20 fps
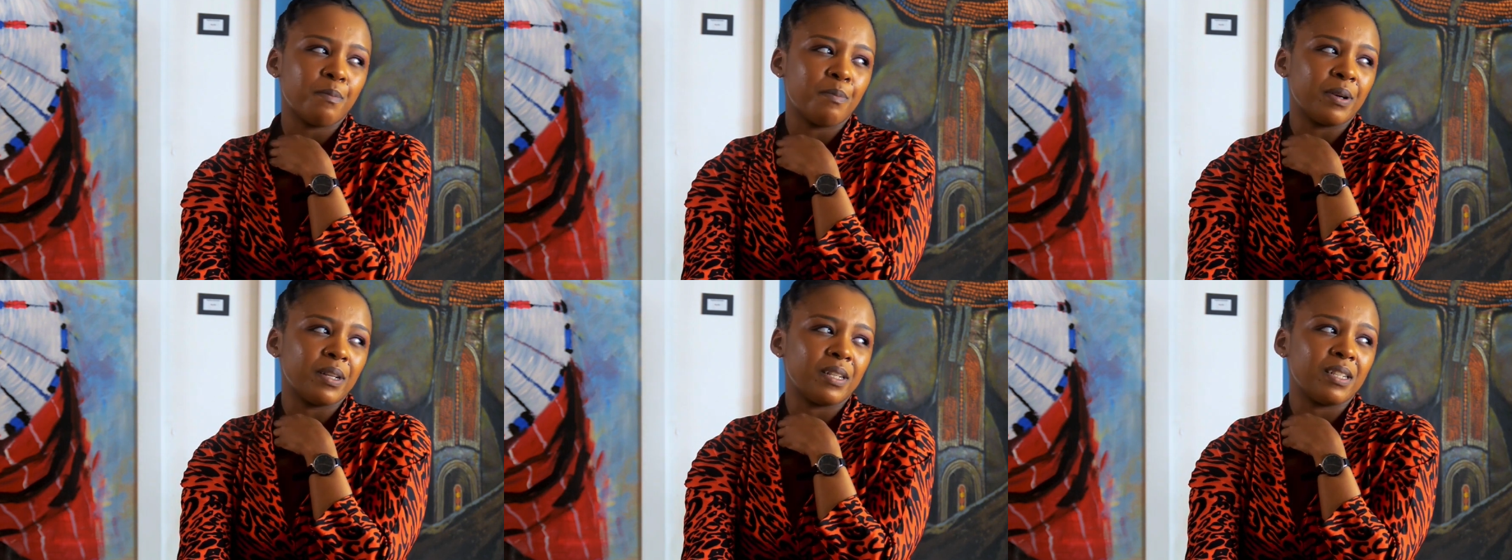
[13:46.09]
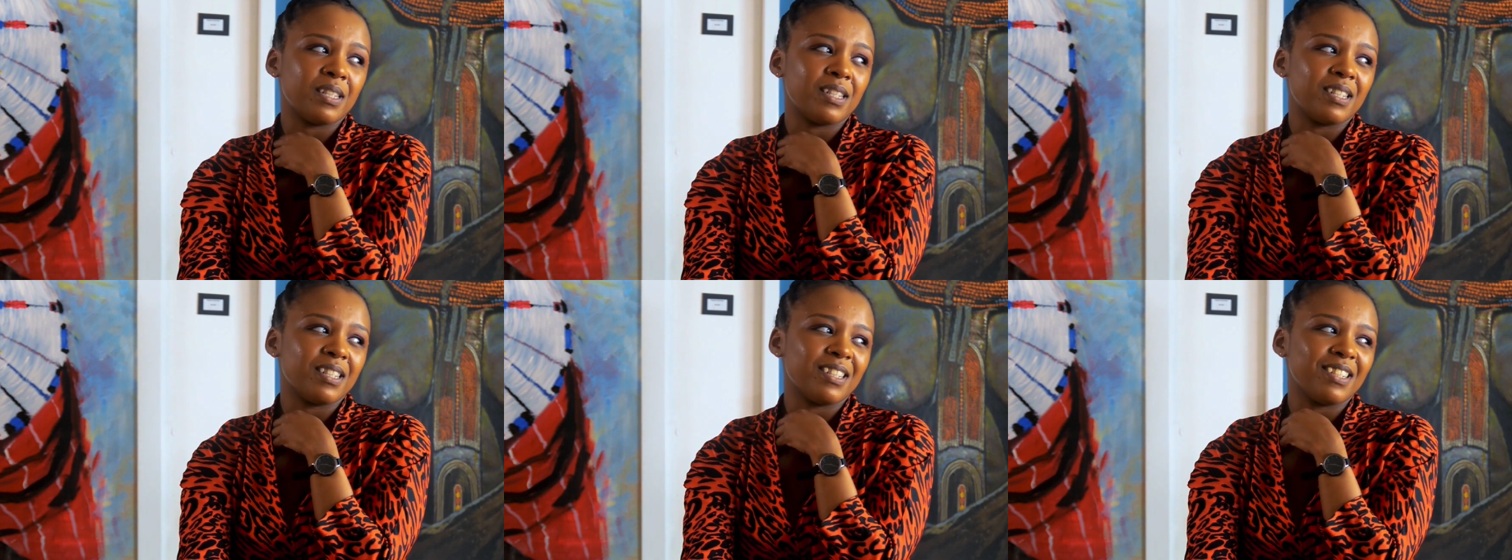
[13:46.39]

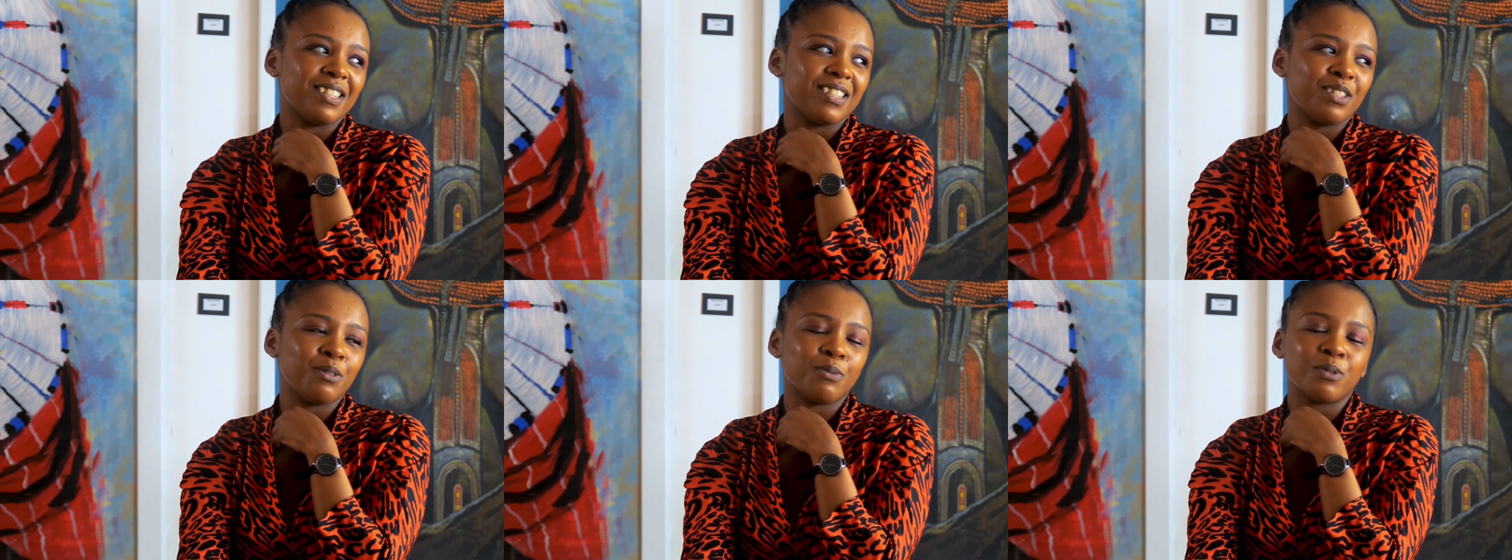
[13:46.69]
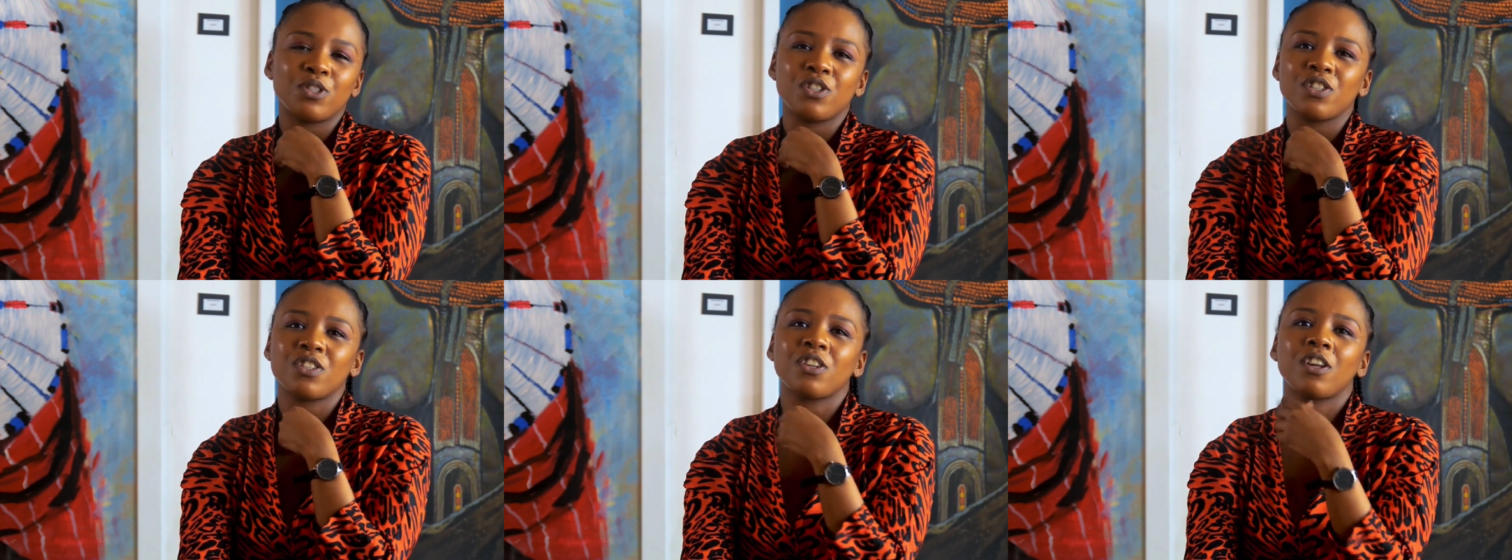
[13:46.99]
but she
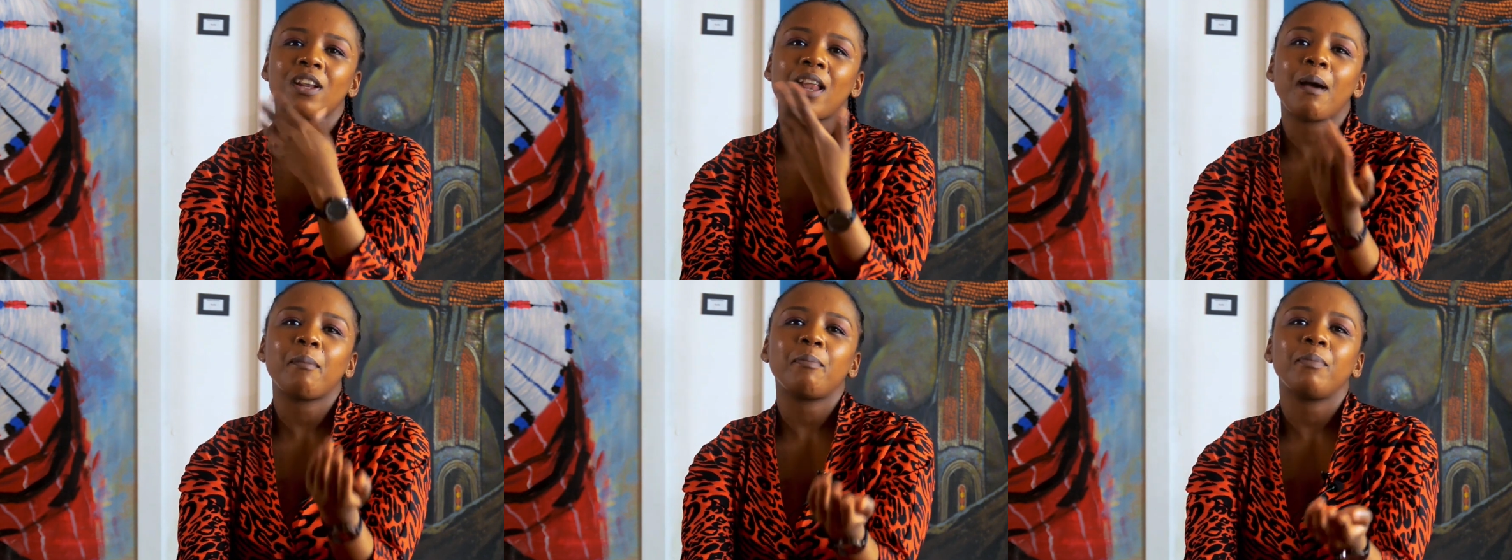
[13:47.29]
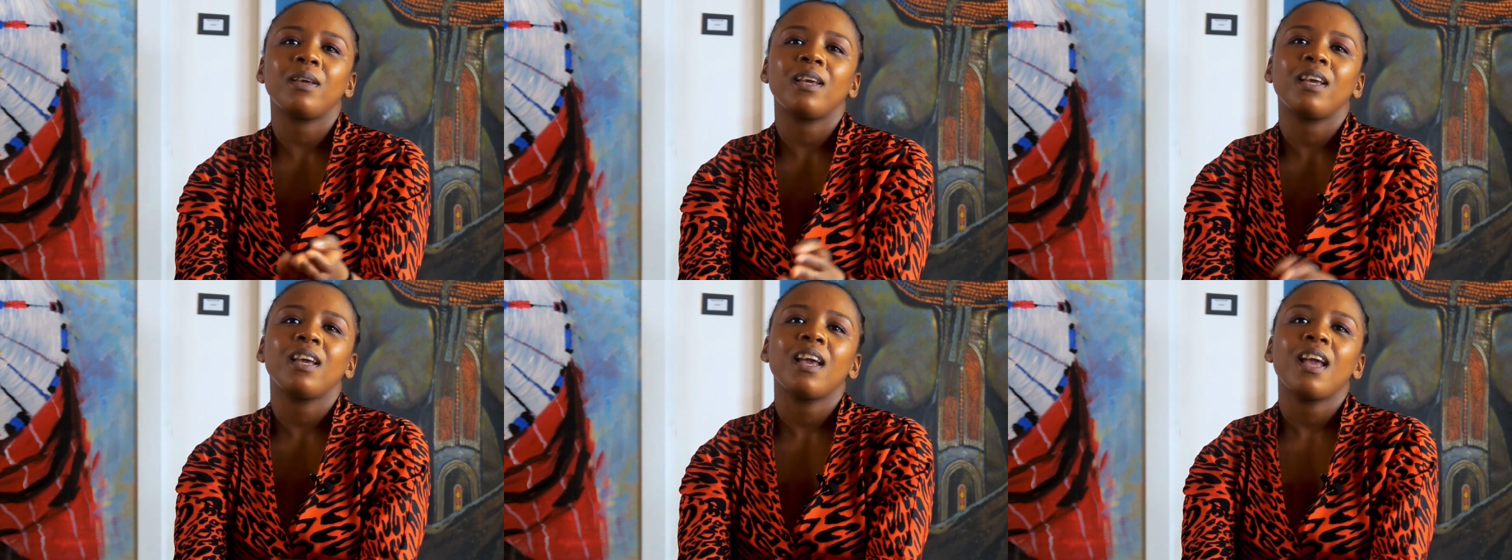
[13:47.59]
was just not
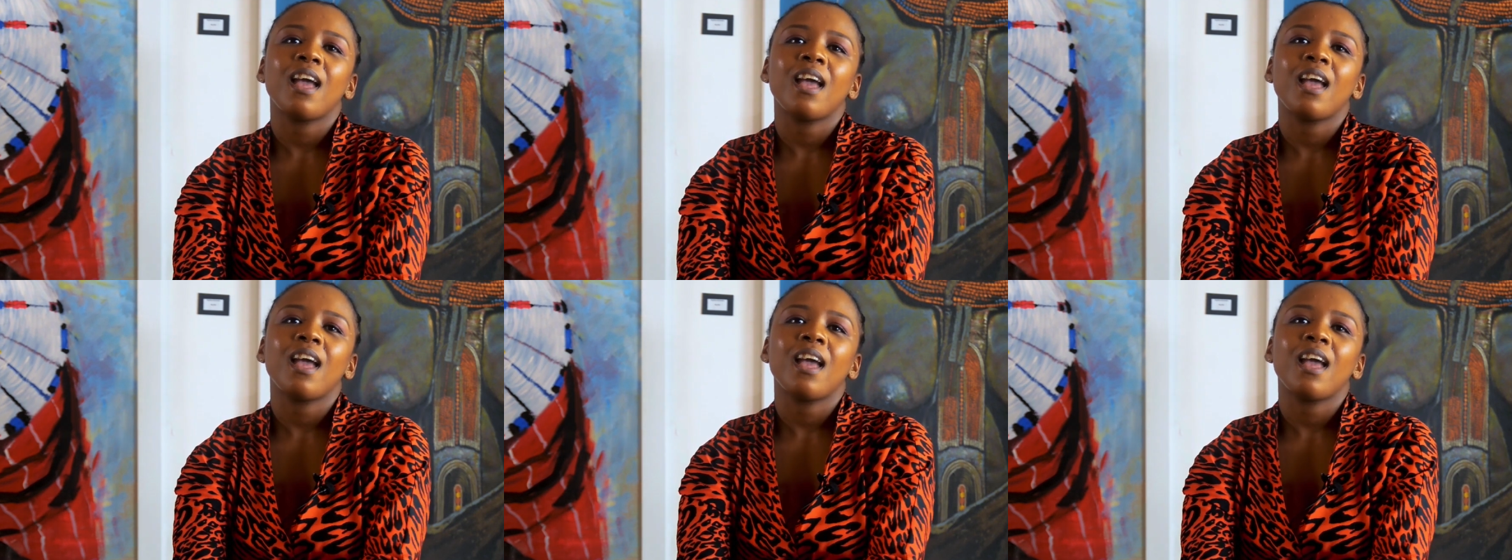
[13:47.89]
happy,